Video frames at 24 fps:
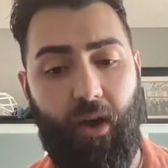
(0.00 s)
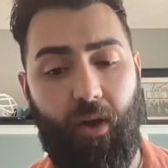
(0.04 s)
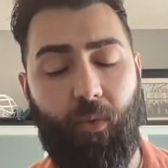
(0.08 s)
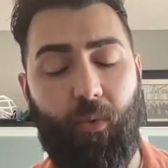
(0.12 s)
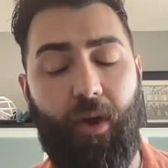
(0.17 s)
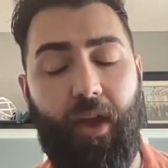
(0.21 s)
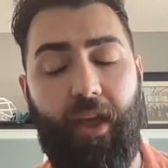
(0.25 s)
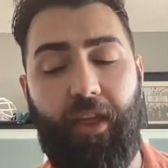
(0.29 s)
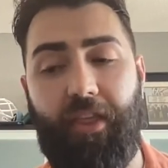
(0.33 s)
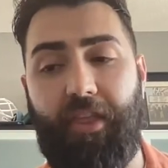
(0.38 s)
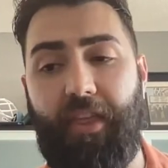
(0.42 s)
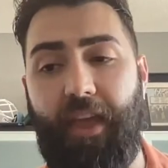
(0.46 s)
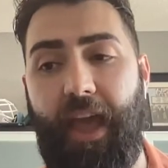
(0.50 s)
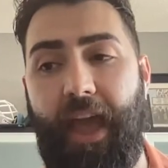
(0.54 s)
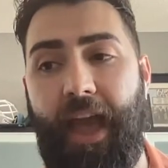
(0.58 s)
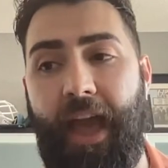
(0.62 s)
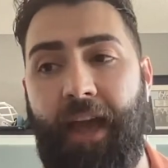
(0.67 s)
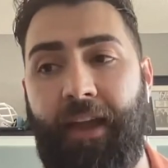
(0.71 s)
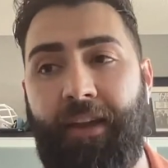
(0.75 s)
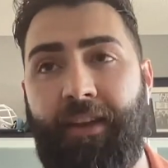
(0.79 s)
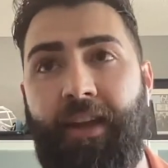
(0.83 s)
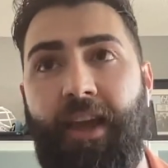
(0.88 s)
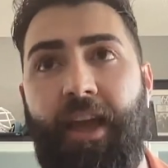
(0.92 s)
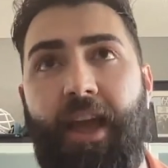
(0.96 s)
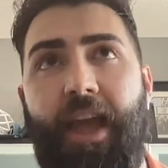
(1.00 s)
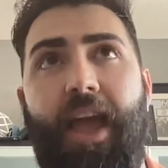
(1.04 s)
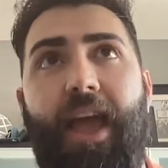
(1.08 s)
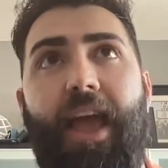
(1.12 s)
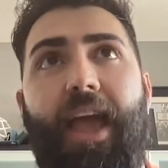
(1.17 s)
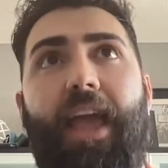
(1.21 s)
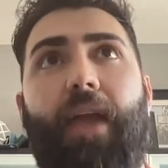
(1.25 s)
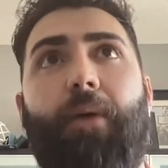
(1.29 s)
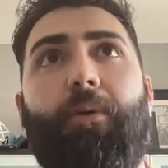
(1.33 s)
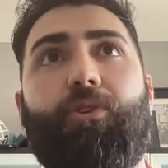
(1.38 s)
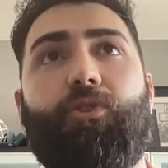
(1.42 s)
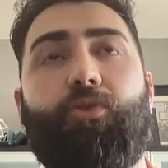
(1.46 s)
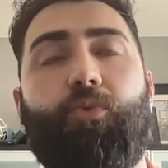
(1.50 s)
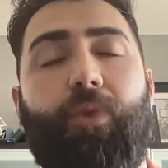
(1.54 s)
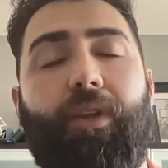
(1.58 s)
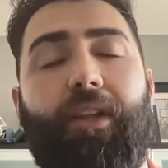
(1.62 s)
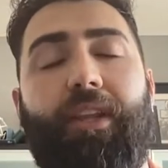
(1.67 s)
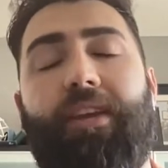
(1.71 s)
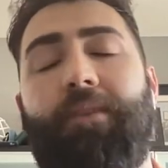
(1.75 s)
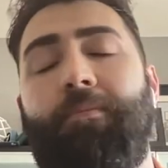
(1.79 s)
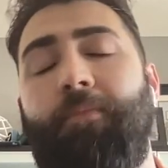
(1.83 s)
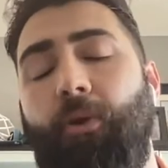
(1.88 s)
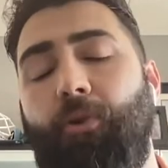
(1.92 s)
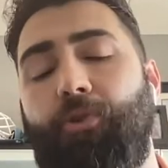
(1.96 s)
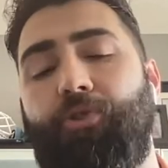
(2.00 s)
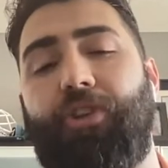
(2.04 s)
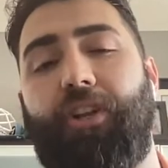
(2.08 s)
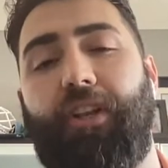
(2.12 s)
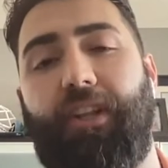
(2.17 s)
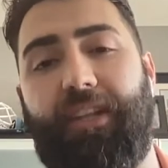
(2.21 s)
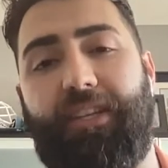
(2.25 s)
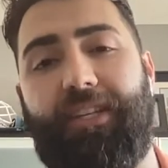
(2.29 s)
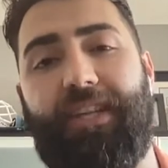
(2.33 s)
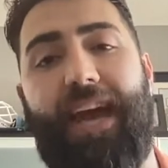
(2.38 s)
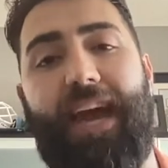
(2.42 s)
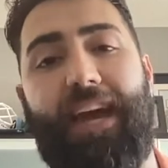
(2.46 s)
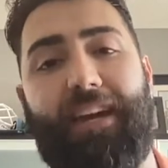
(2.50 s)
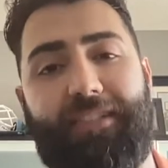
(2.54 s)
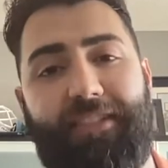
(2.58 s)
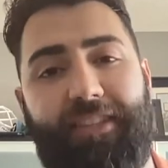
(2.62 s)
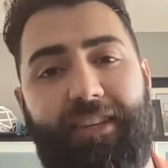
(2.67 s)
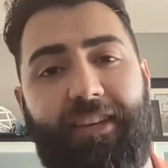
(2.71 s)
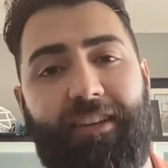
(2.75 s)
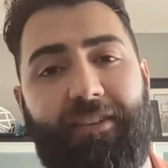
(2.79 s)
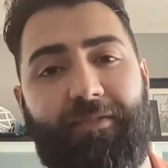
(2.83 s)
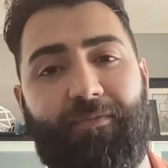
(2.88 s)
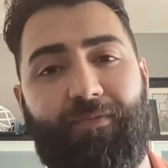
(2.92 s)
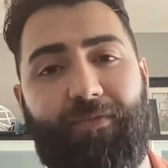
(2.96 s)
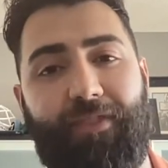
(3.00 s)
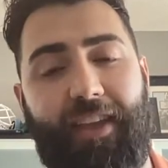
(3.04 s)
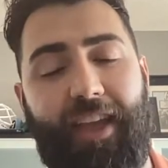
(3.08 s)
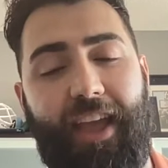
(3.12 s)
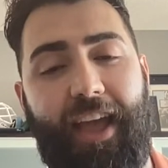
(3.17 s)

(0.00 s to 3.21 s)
with. And it was really emotionally taxing.